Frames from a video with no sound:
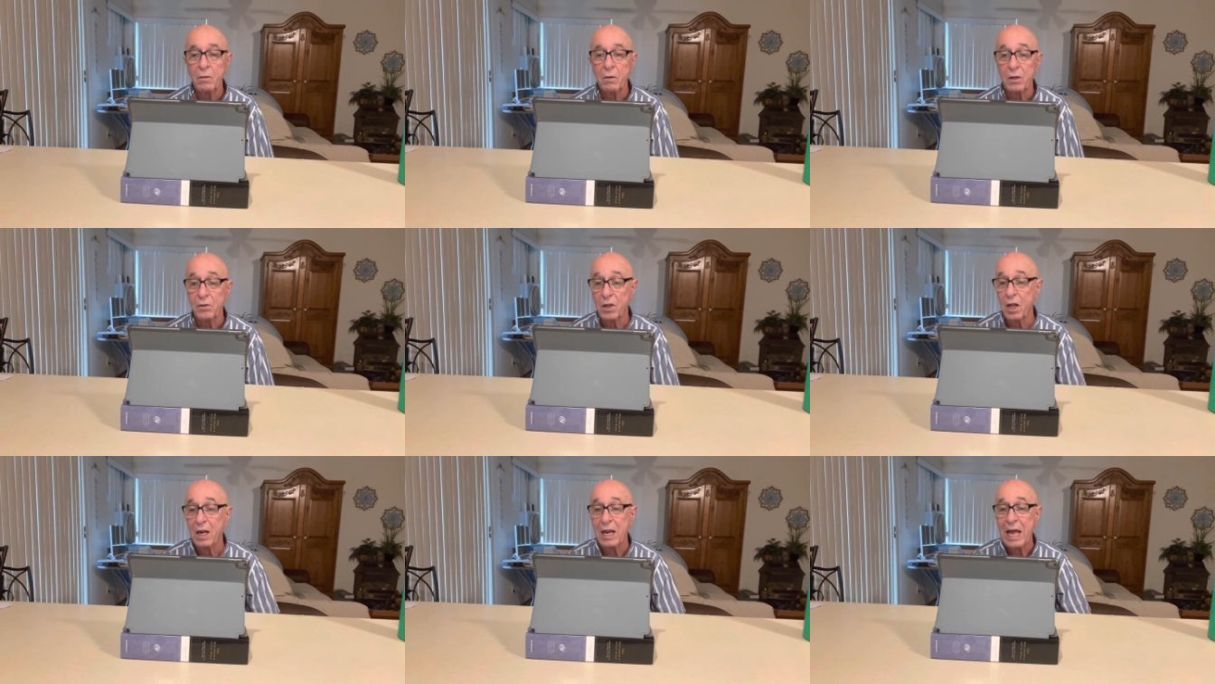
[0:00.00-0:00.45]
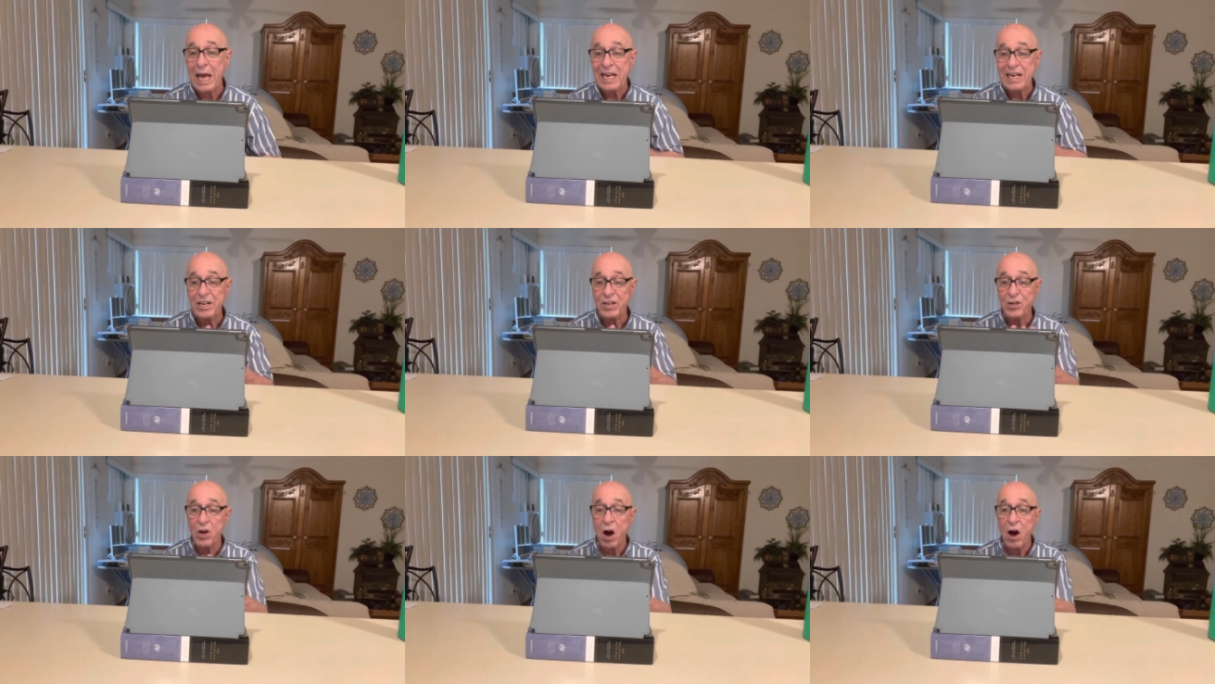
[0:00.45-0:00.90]
The
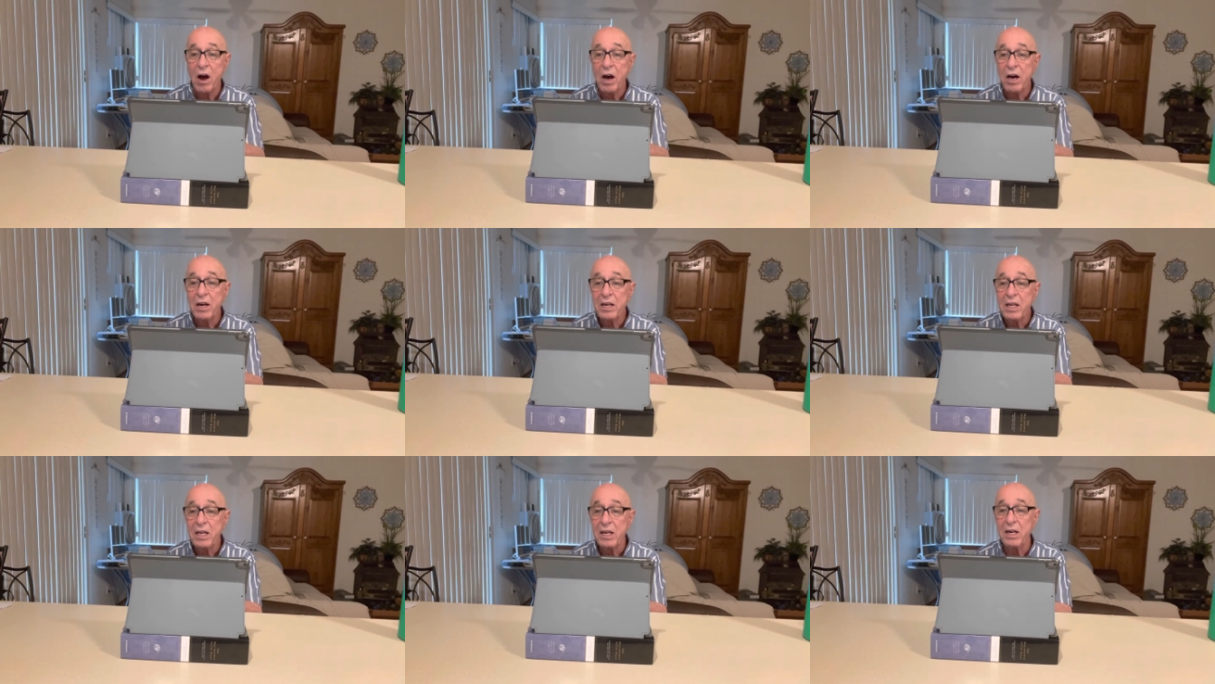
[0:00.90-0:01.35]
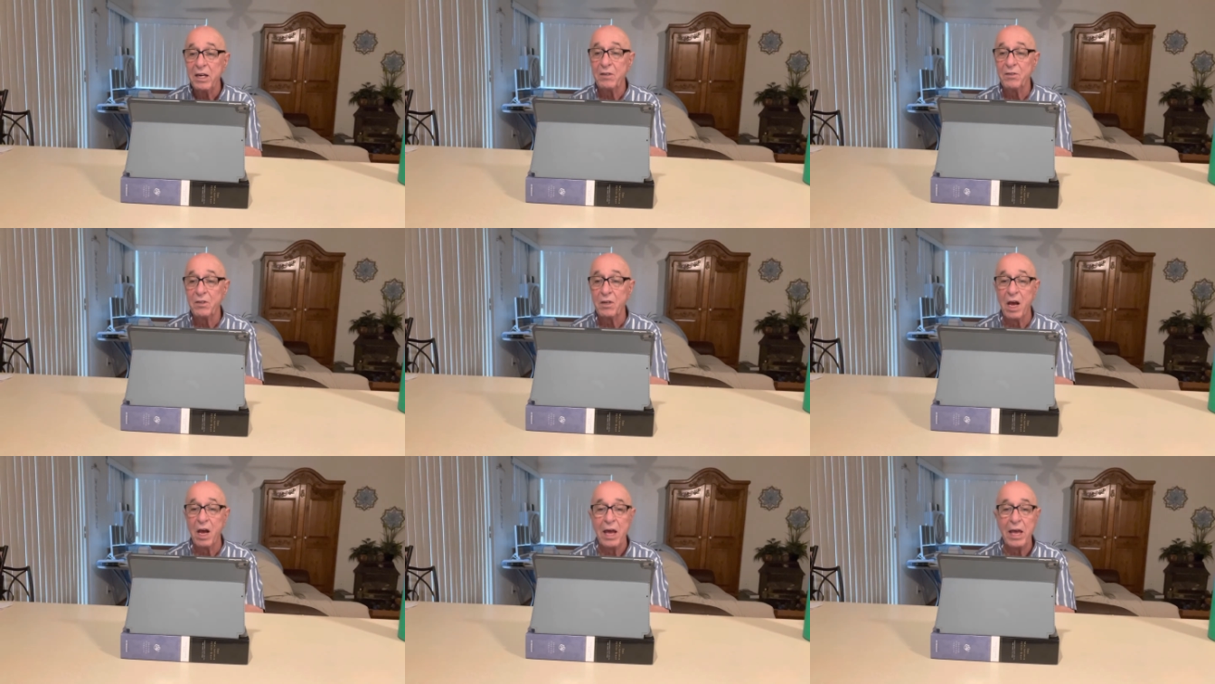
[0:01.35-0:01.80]
light dawning in
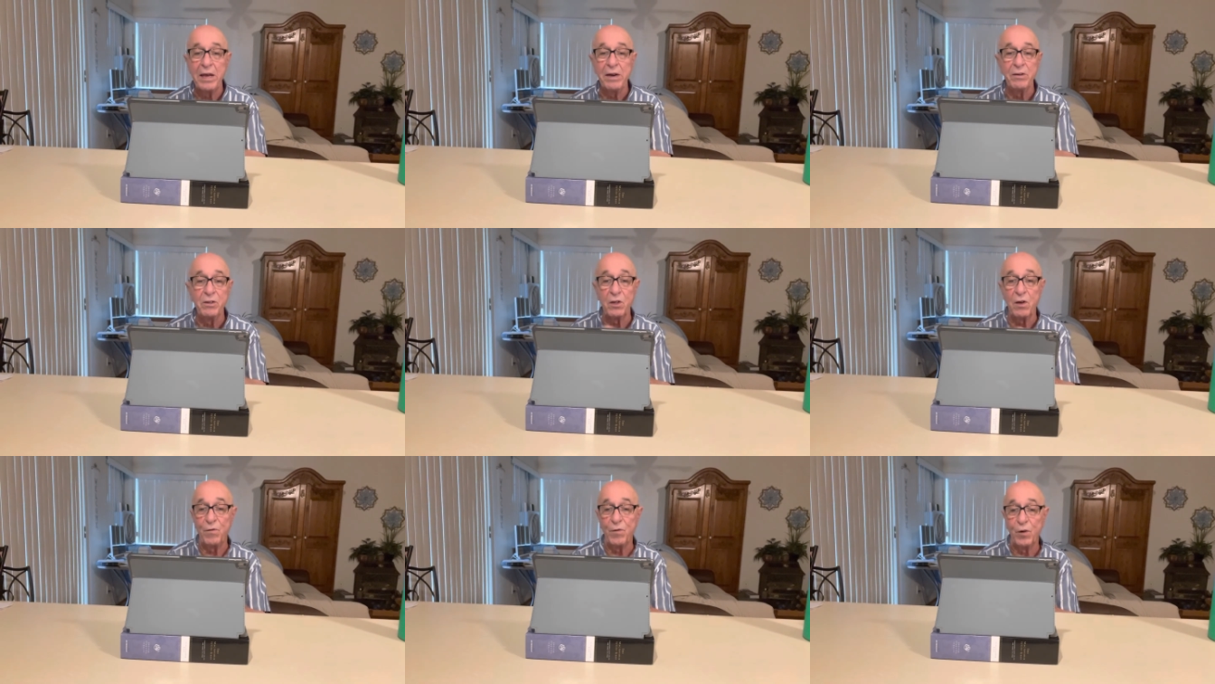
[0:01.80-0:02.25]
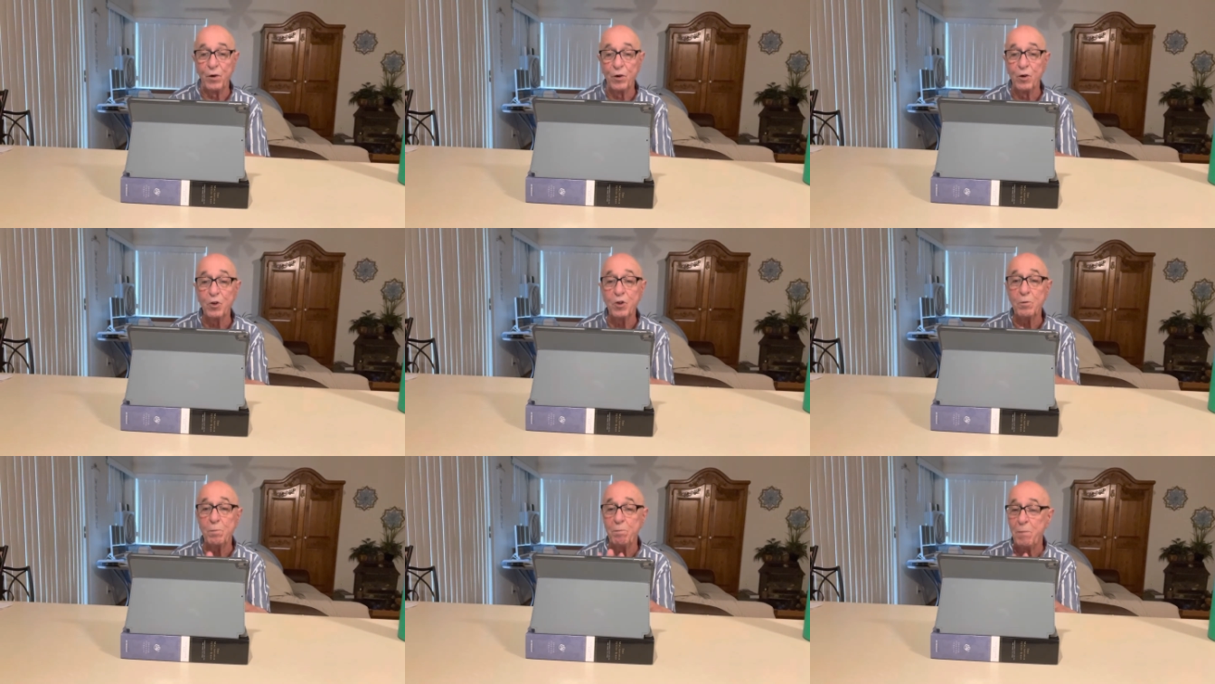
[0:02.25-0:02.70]
Zion is the
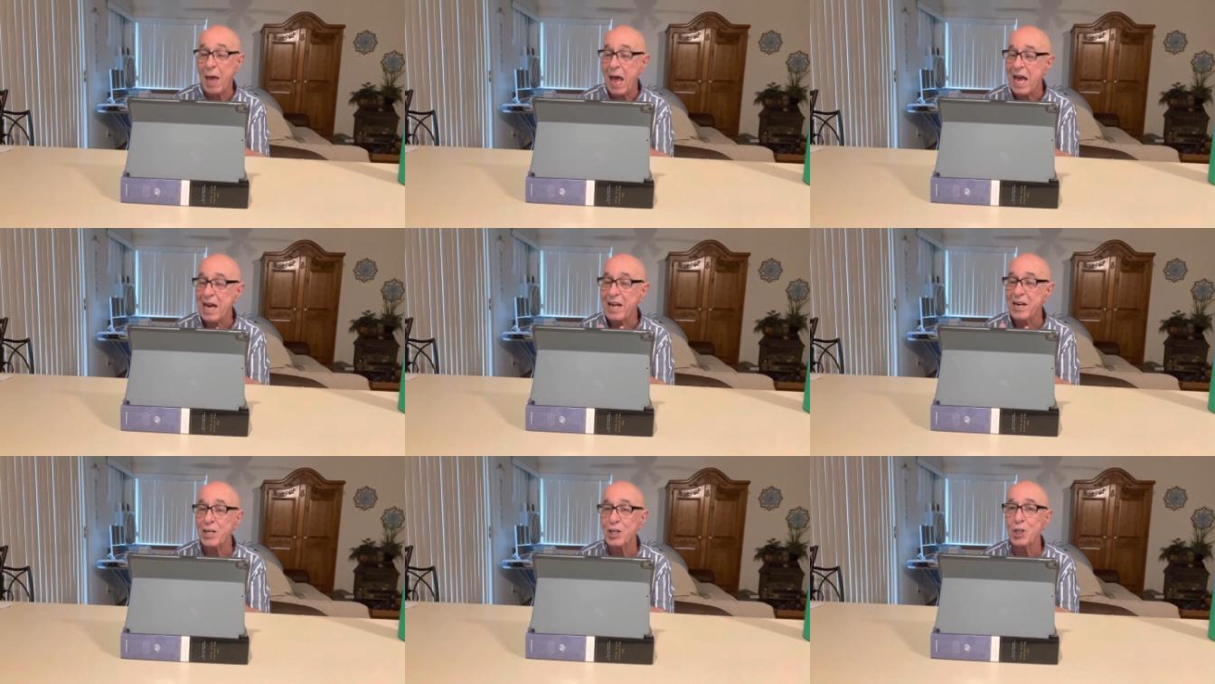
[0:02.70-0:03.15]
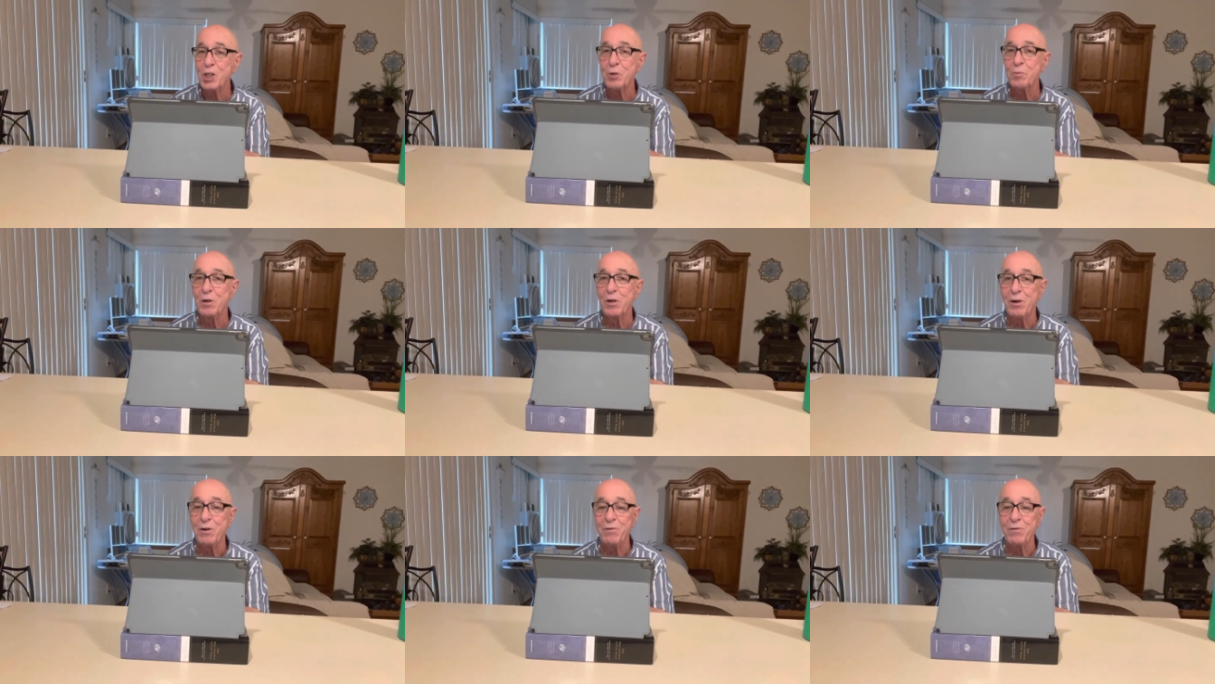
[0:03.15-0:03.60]
first
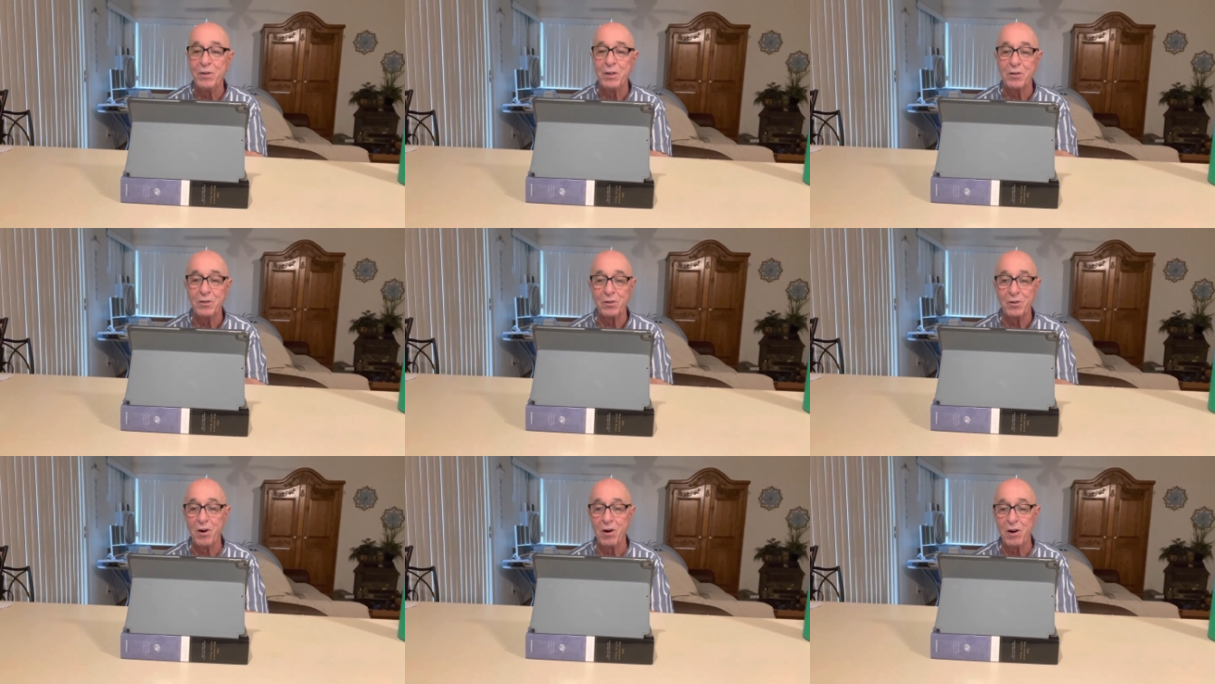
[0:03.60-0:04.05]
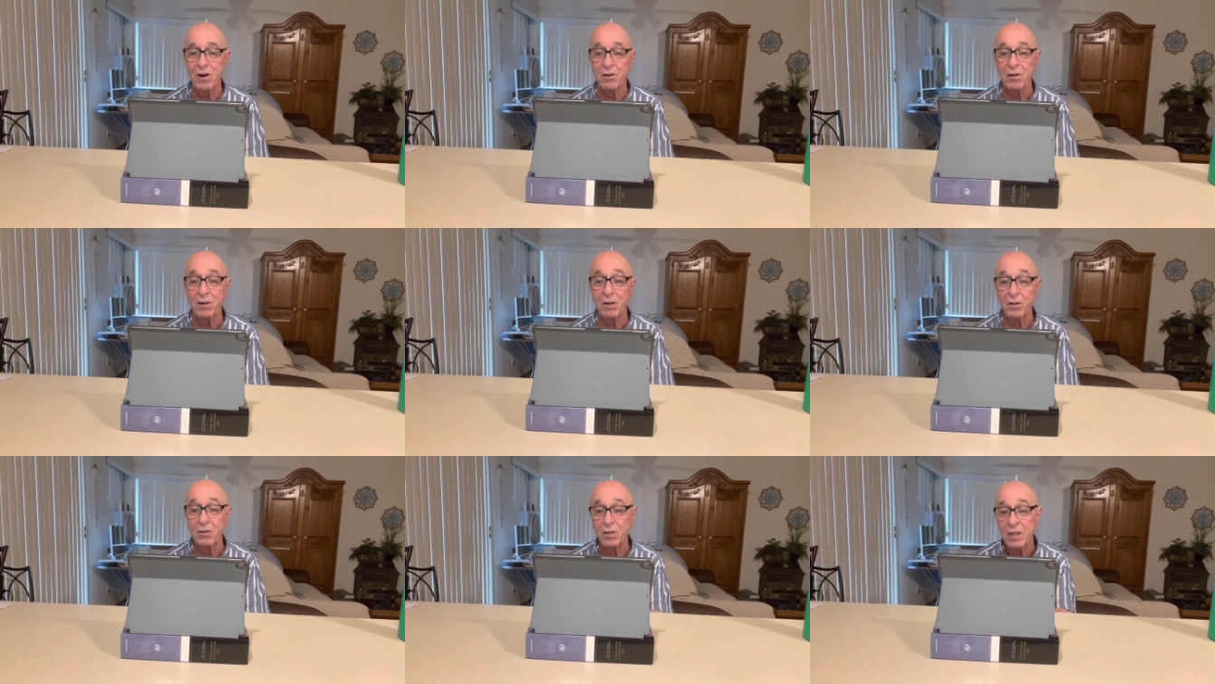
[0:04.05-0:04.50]
banishment of this
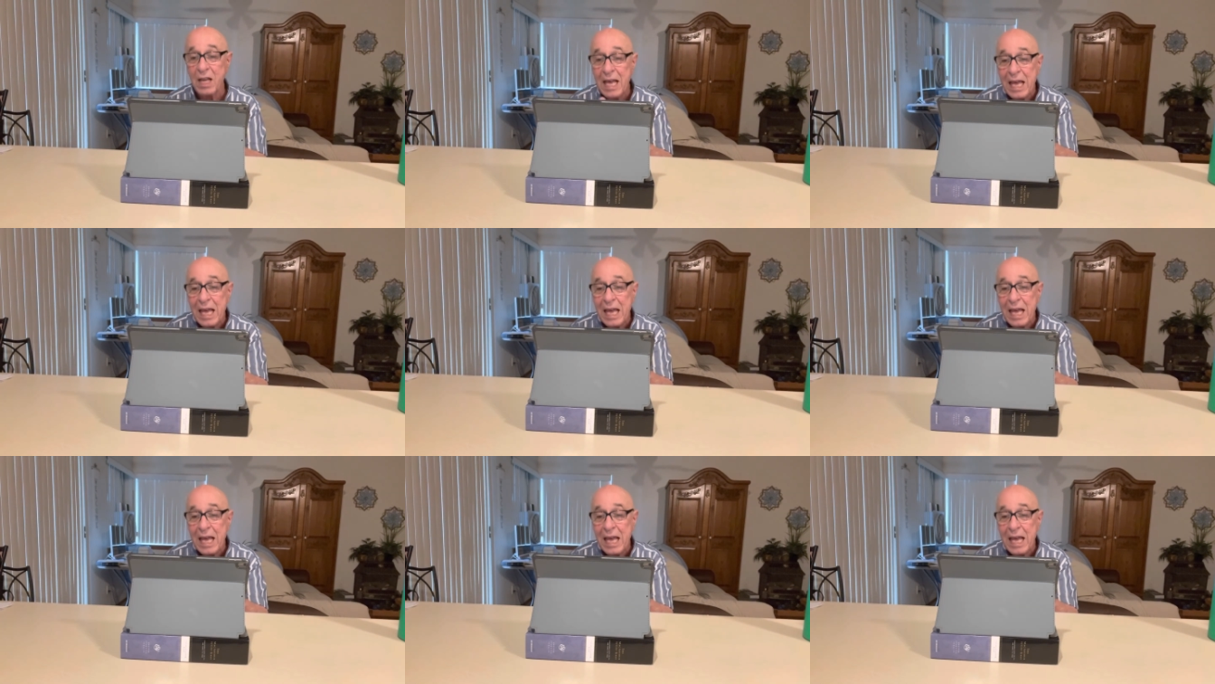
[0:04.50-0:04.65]
darkness